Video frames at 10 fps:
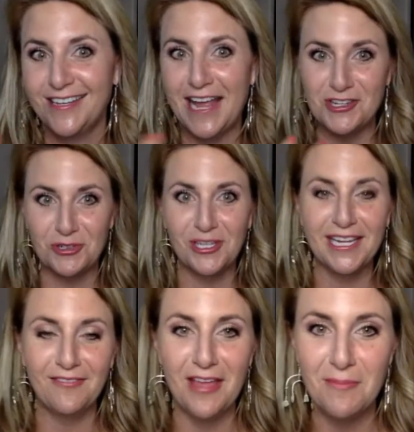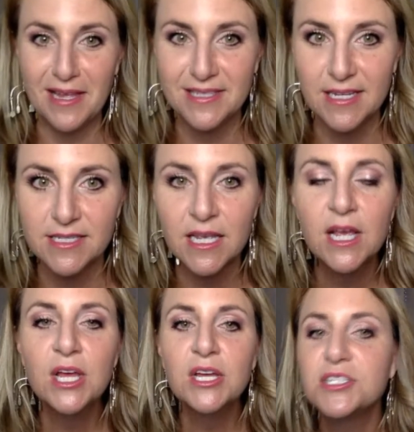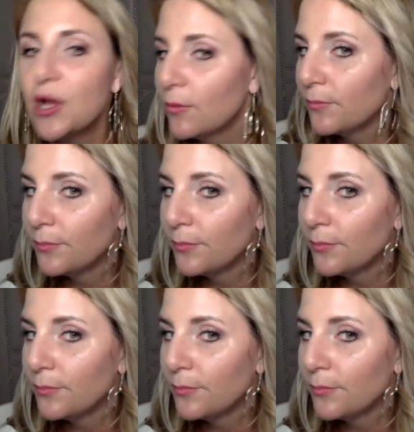naturally if that makes sense so